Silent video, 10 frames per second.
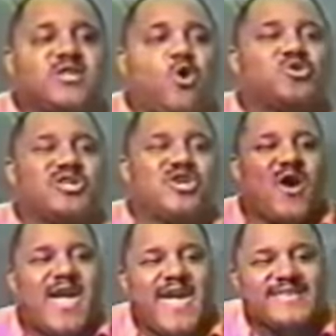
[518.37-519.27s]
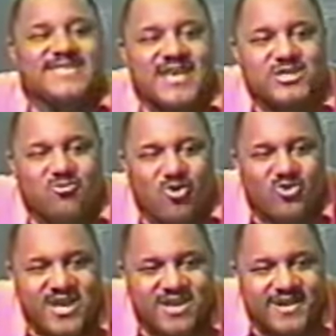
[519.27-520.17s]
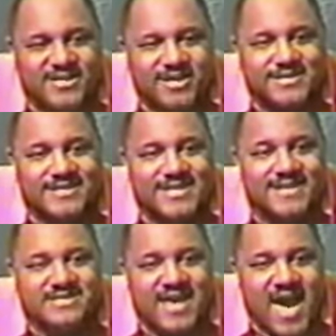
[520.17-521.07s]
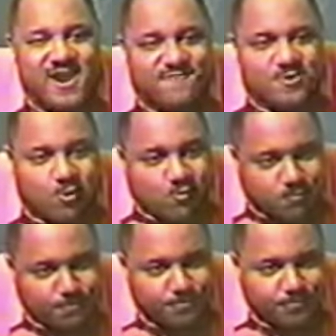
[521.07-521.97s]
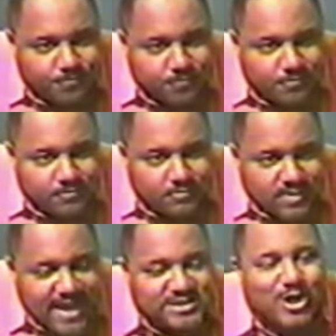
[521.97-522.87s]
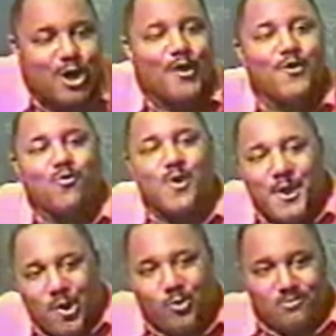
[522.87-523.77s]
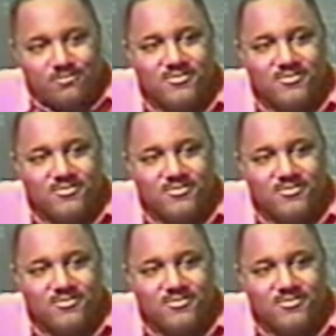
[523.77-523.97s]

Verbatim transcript: and those are your ancestral energies that's inside of you. That's the other realm.